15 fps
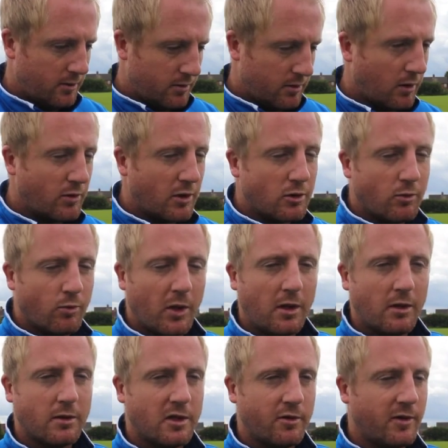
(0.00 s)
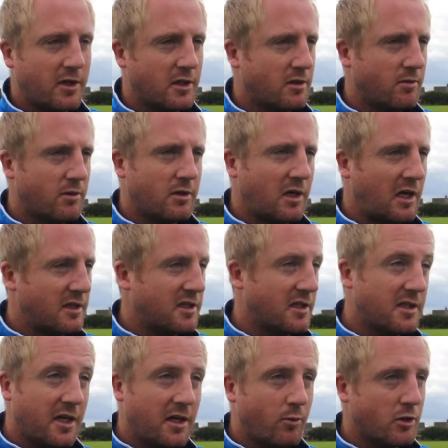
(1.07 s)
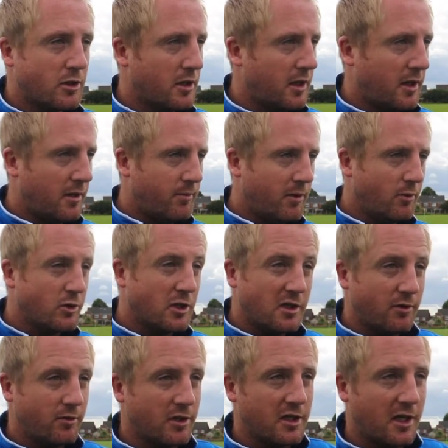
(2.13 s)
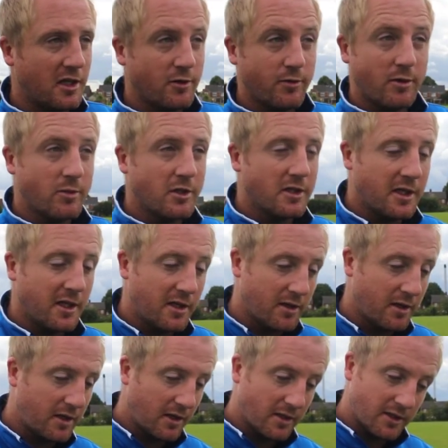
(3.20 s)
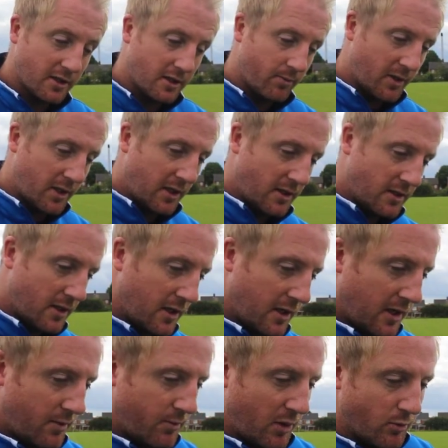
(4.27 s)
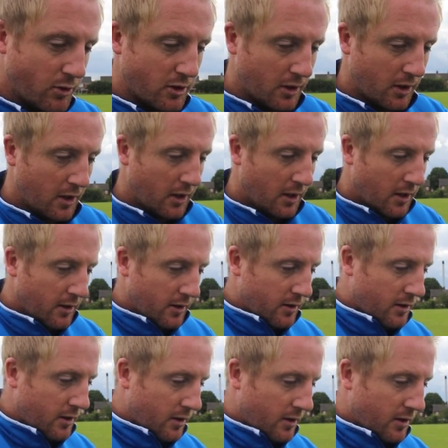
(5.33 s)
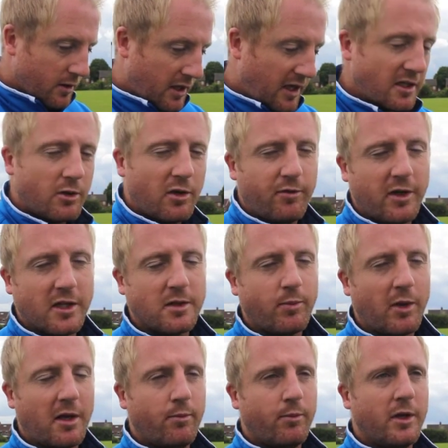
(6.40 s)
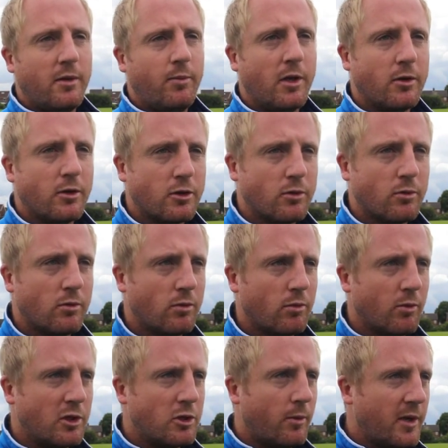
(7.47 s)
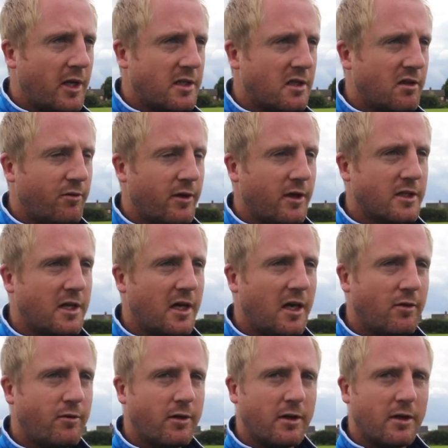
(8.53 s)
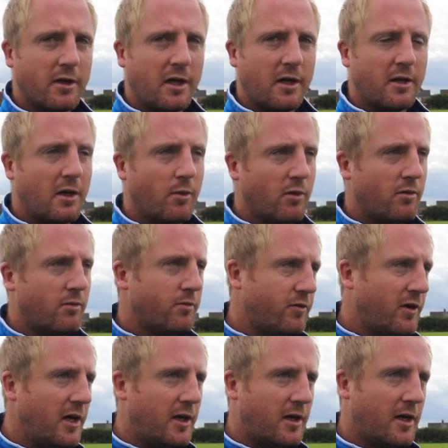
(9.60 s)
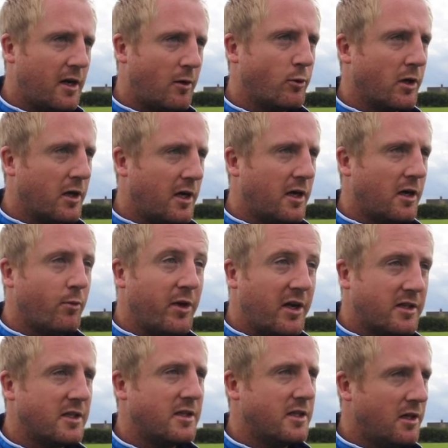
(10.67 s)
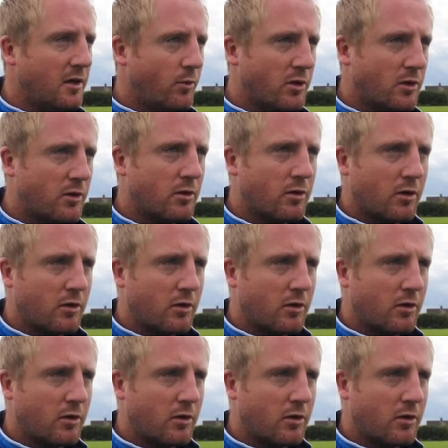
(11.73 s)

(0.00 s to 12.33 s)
No, they done well, defending, and today was a different challenge for them today. And I said to them at the end of the game that was they had to revert to plan B, because we dominated the first half and they were firing out the cannon. We had to deal with